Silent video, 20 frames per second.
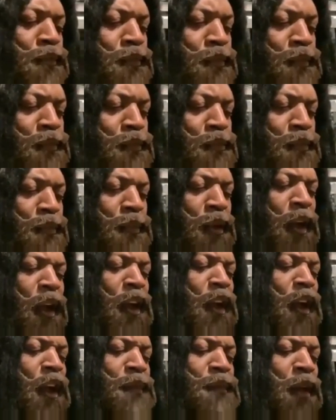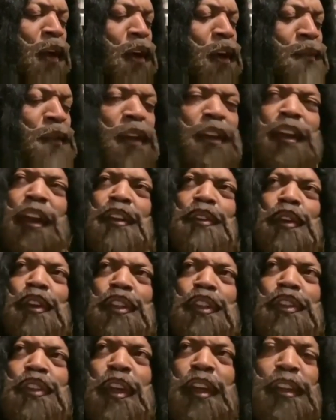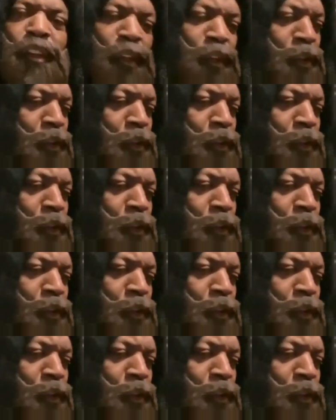them say. That's what me I say. So